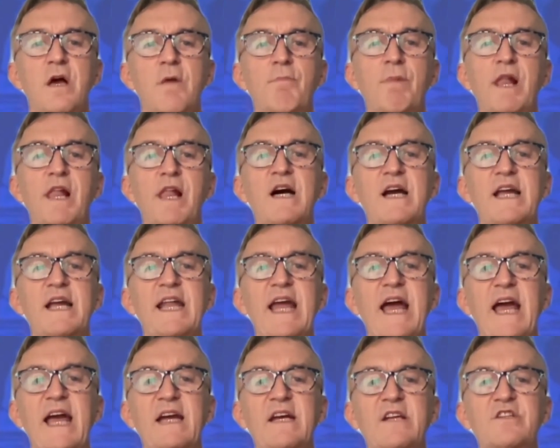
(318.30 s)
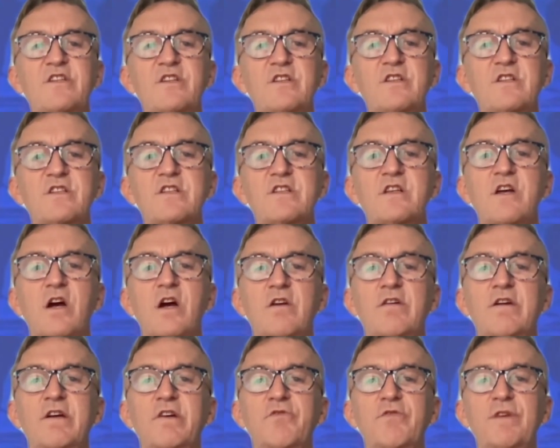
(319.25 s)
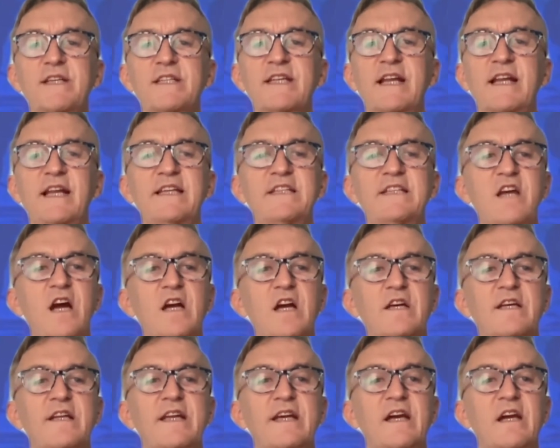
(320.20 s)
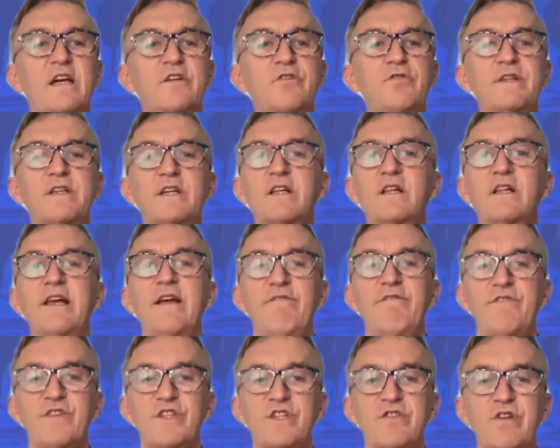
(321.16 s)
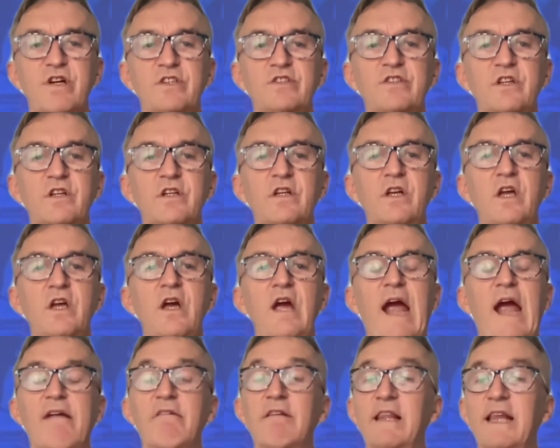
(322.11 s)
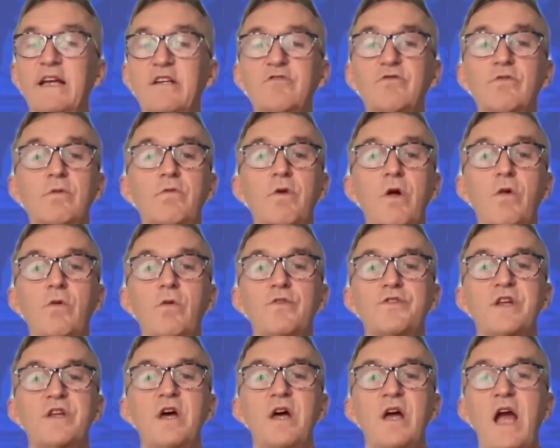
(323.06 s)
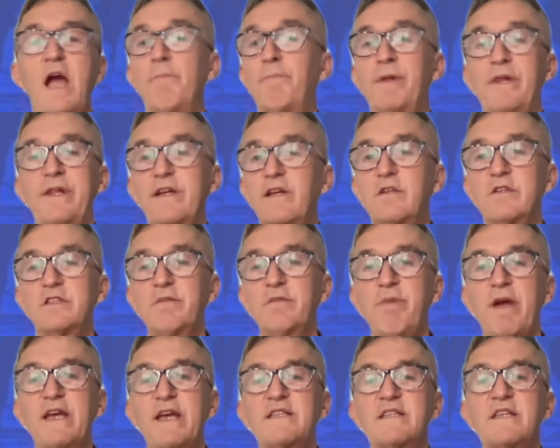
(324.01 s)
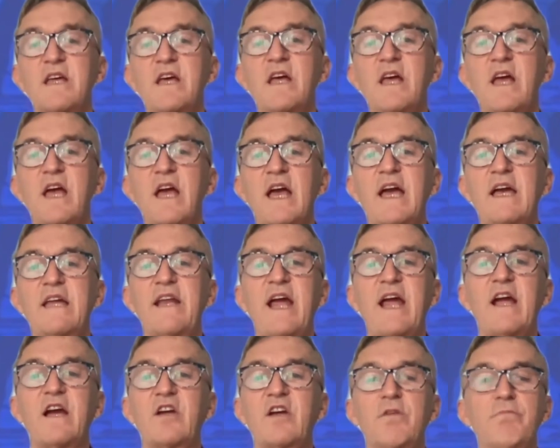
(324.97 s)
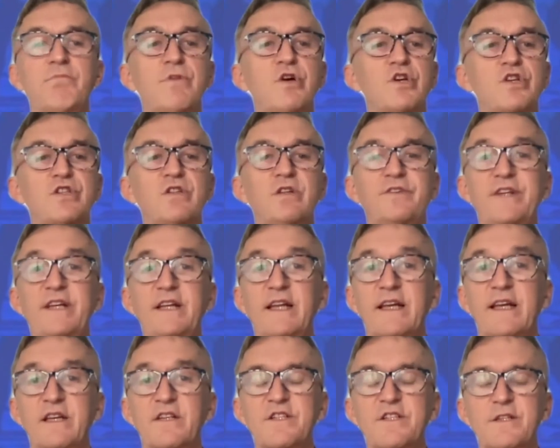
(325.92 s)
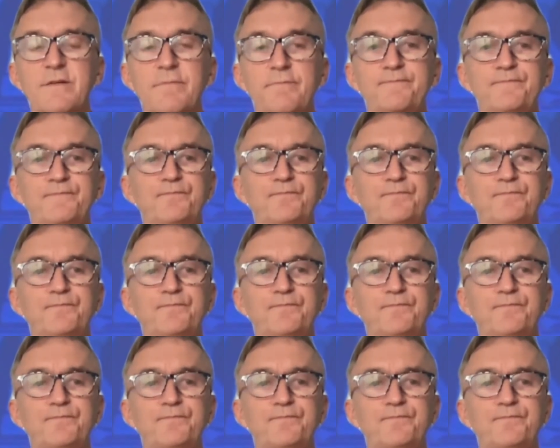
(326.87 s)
Malign actors are increasingly targeting our critical infrastructure, our electoral rolls, our political debate, and our commercial dealings.